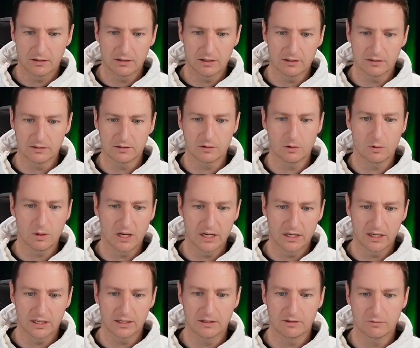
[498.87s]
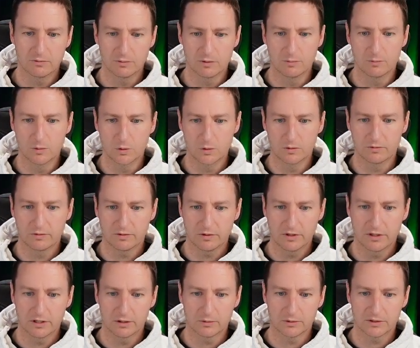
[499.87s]
then go ahead and remove
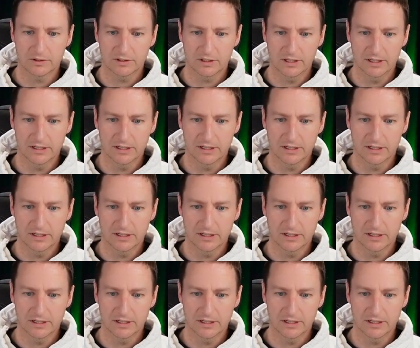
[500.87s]
those